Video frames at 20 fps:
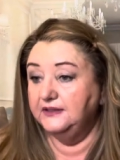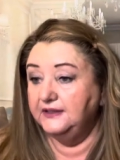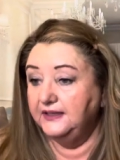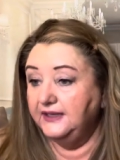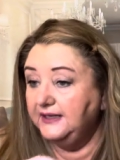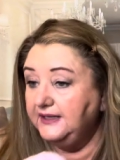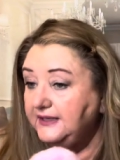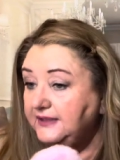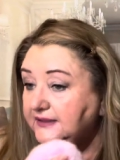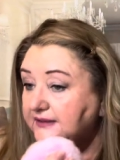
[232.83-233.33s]

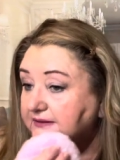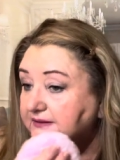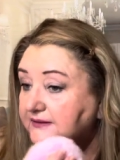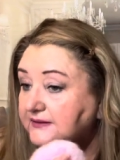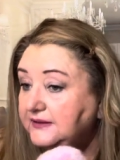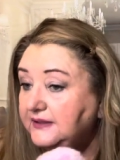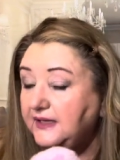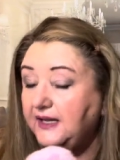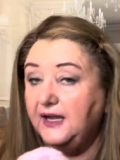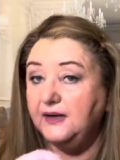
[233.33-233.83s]
And
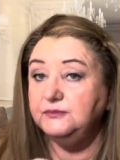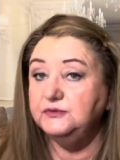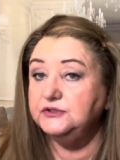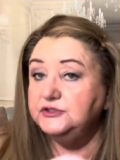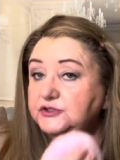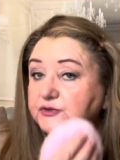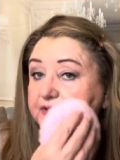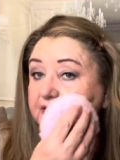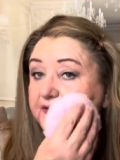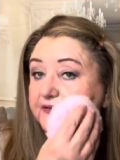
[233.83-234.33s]
I'm gonna
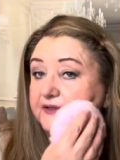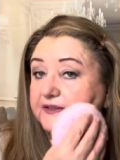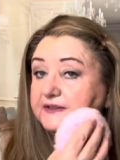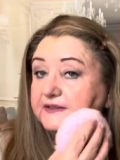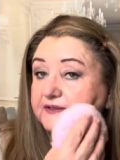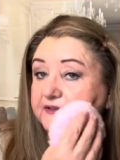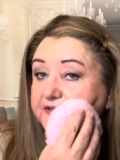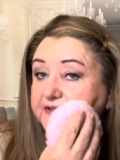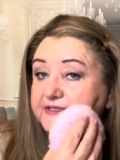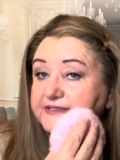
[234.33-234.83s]
do it on
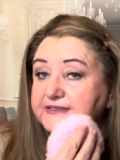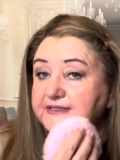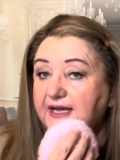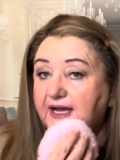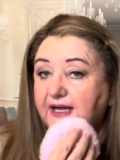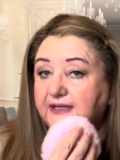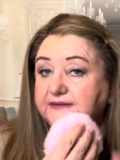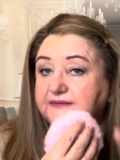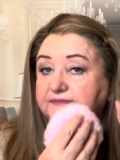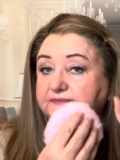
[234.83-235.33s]
this
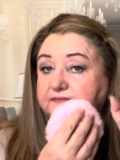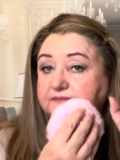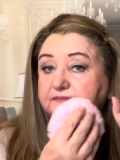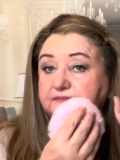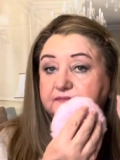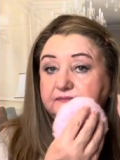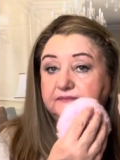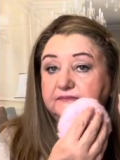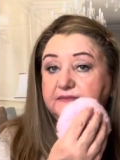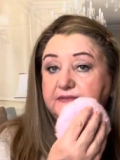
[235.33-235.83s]
side,
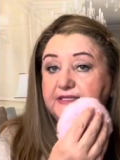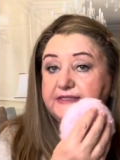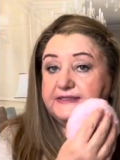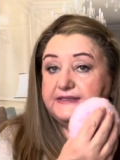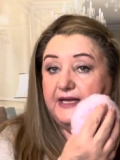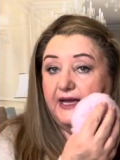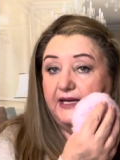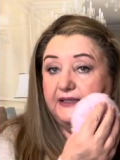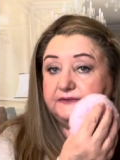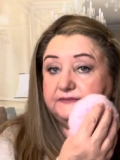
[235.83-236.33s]
this
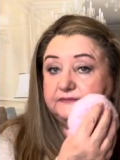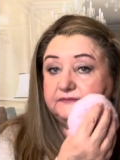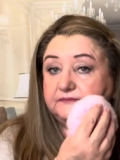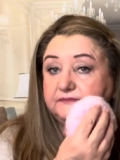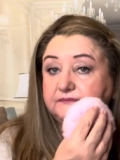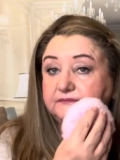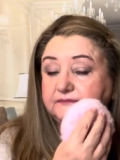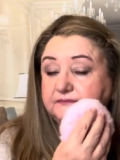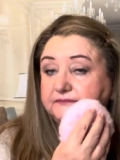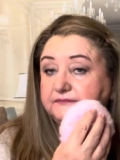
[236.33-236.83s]
side.
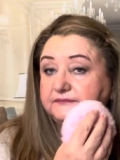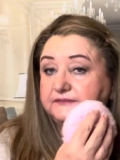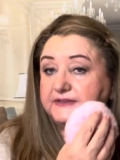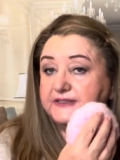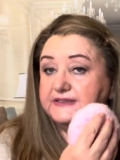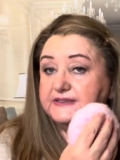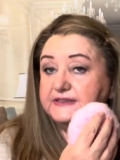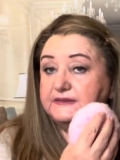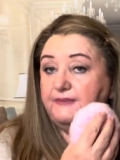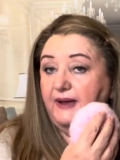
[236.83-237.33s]

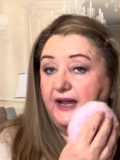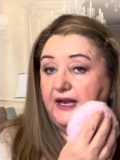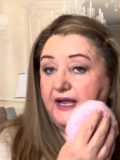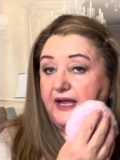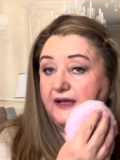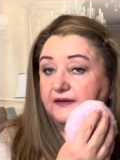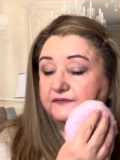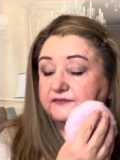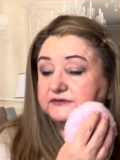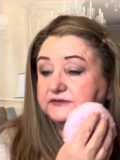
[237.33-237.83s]
This is my
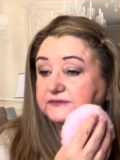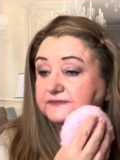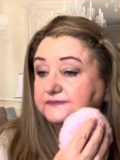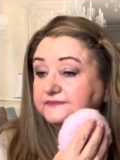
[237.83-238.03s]
left.